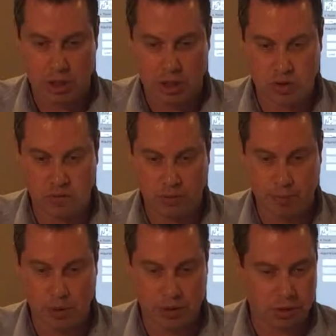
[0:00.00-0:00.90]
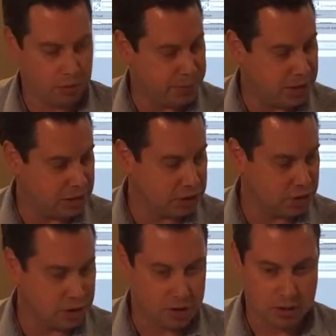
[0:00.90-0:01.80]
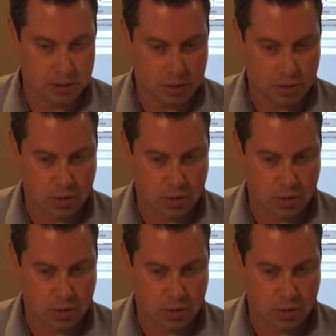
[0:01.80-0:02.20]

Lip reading: So if we put the repeating trigger,